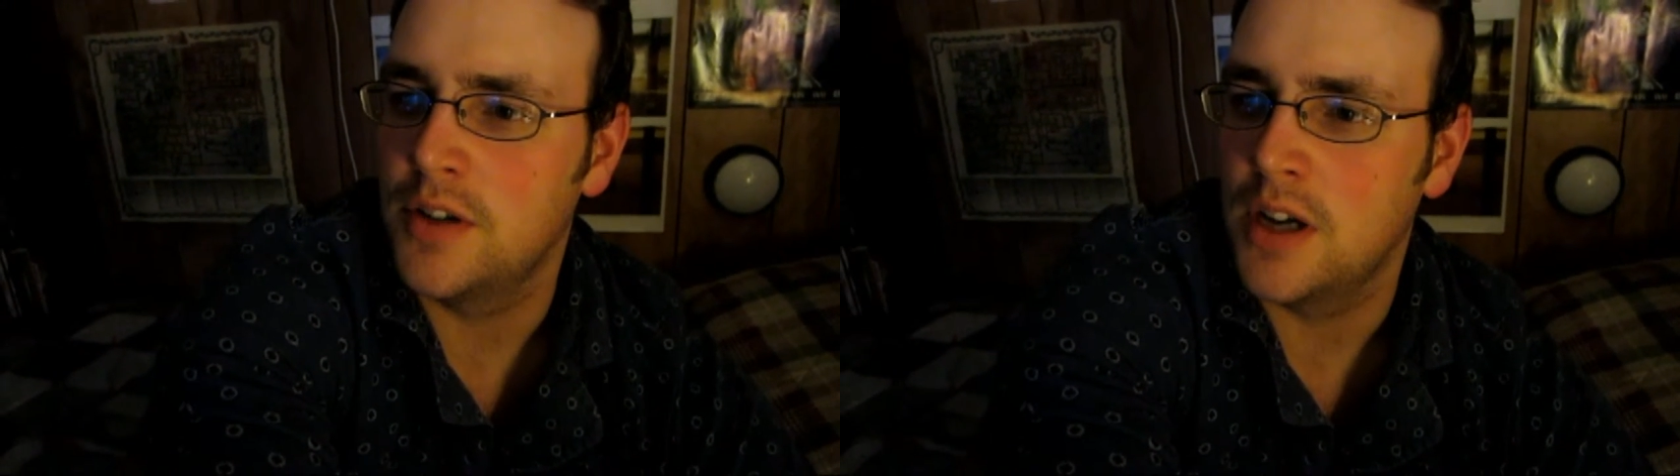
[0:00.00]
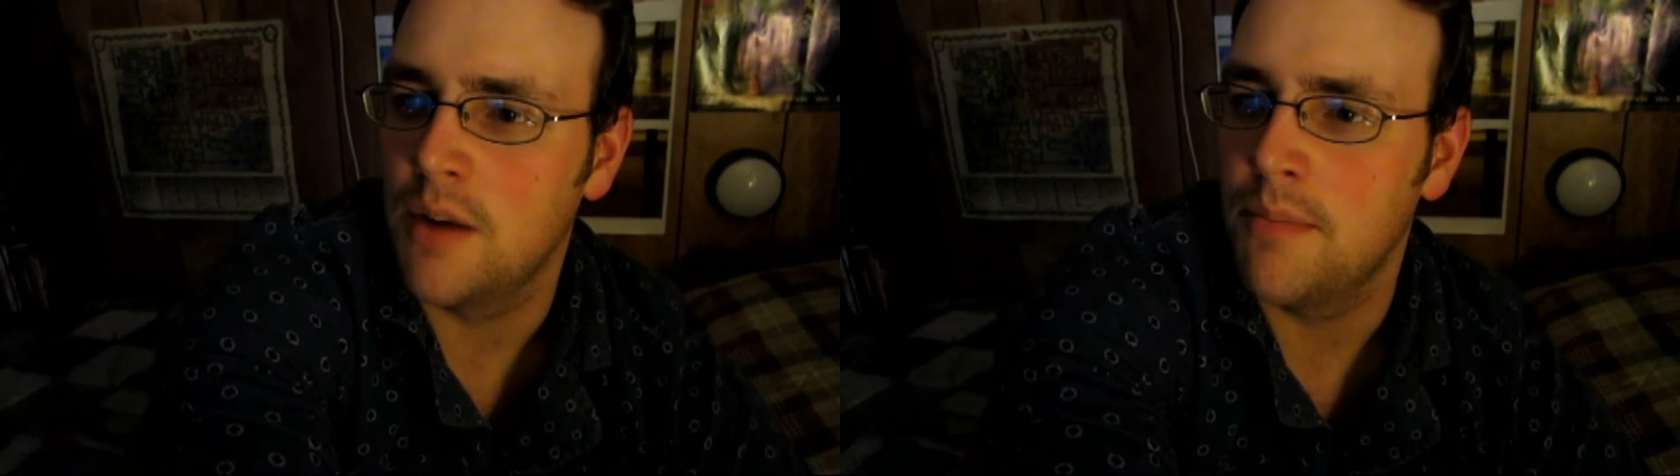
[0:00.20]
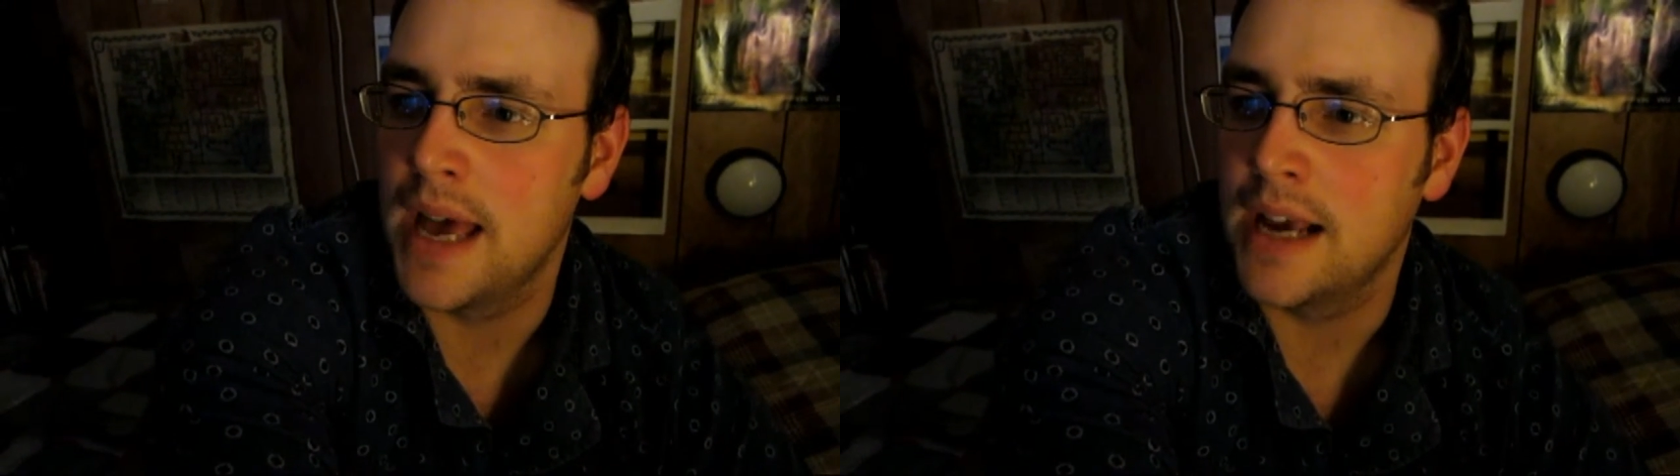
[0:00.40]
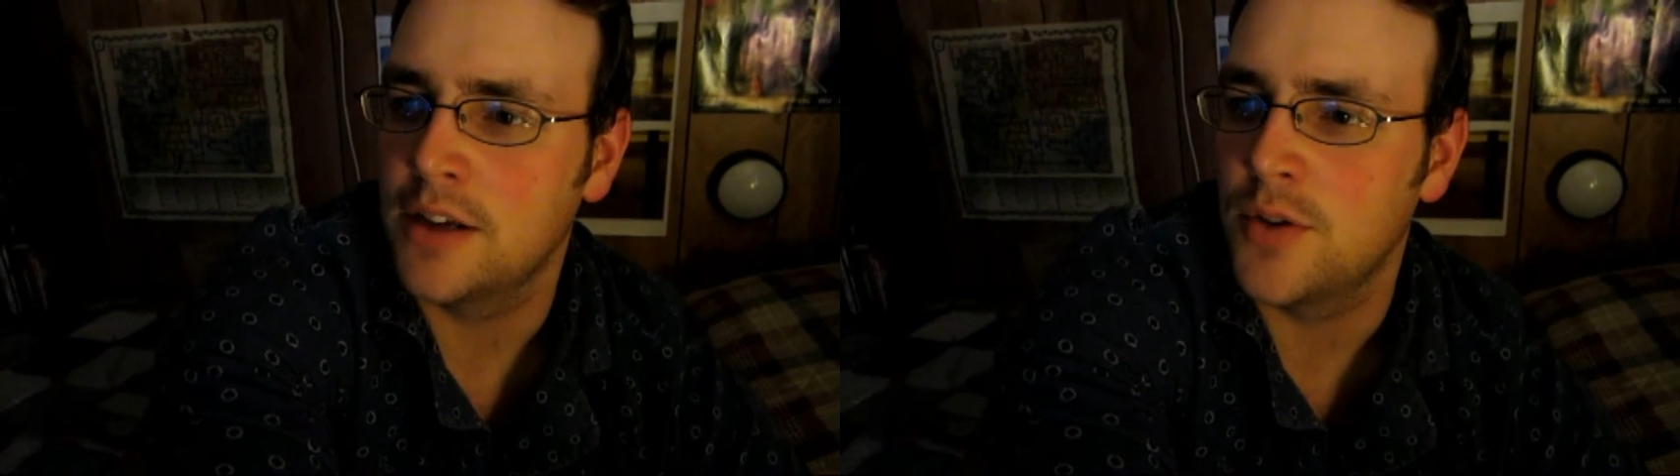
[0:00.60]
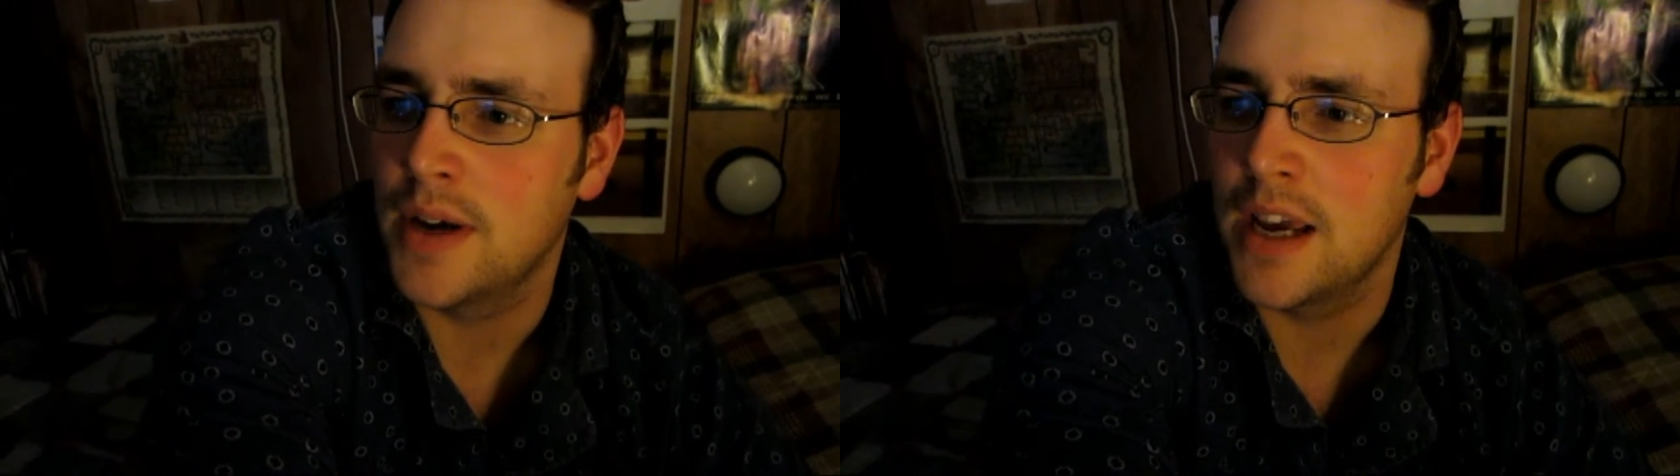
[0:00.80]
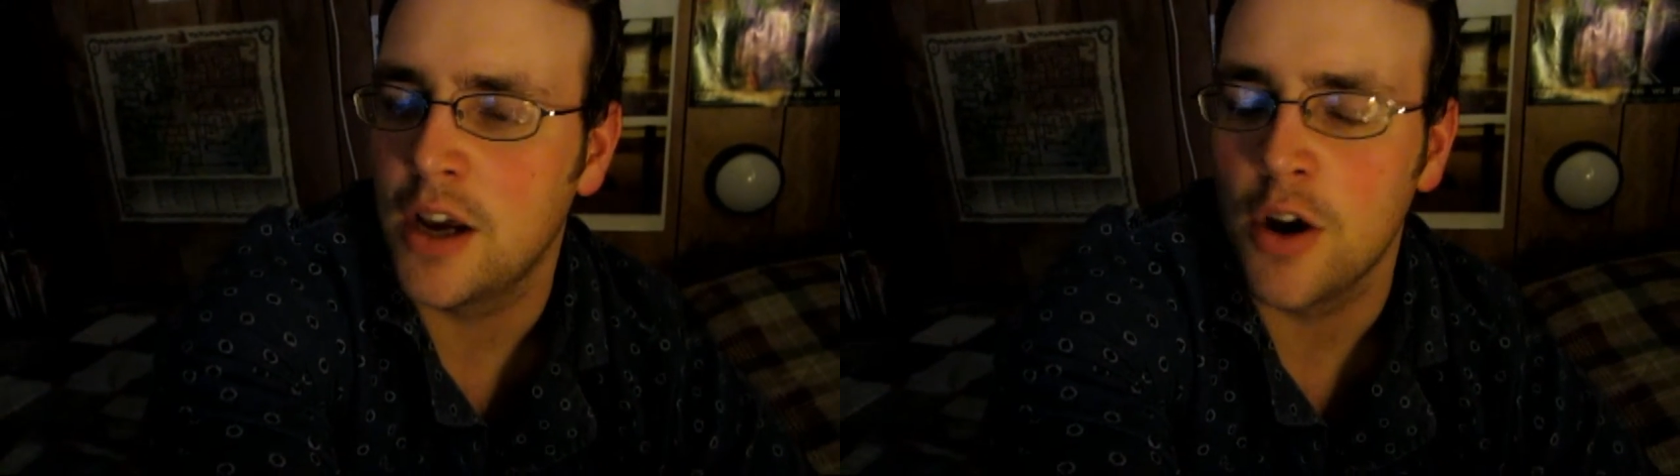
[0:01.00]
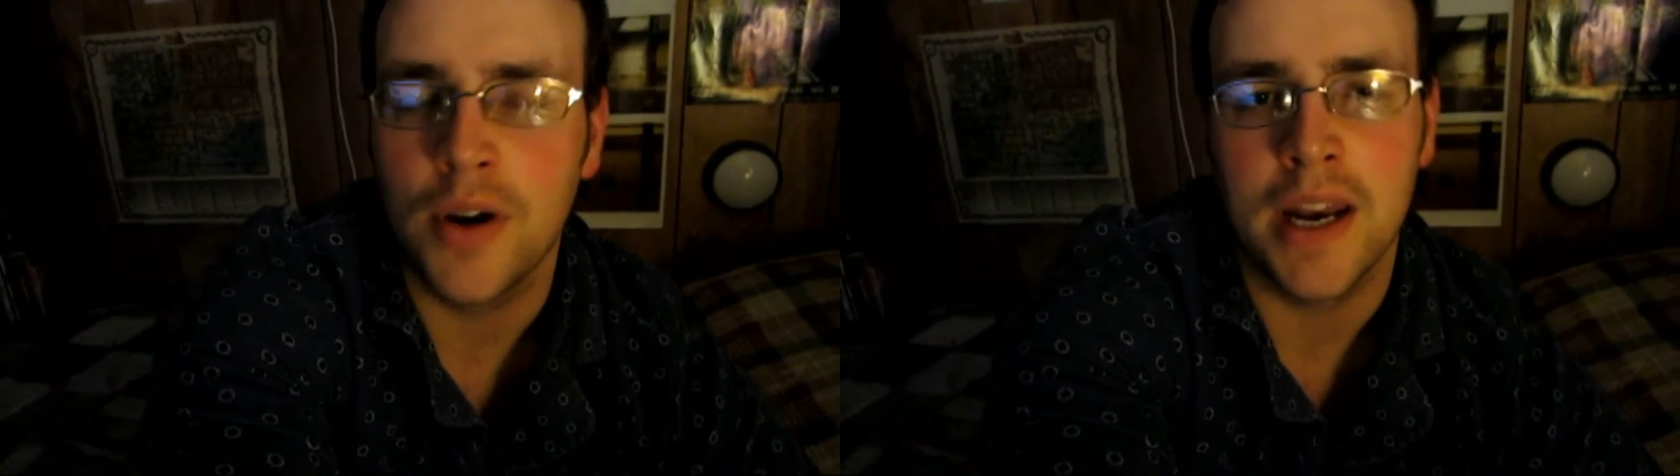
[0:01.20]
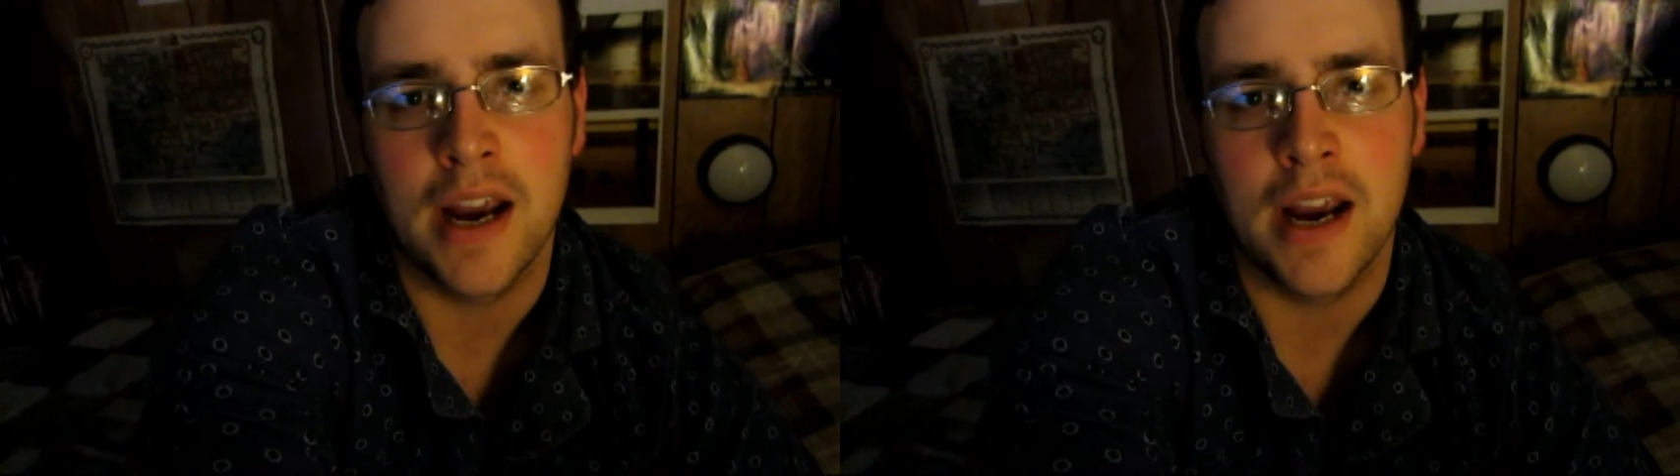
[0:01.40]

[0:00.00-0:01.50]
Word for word: to come back so I could go get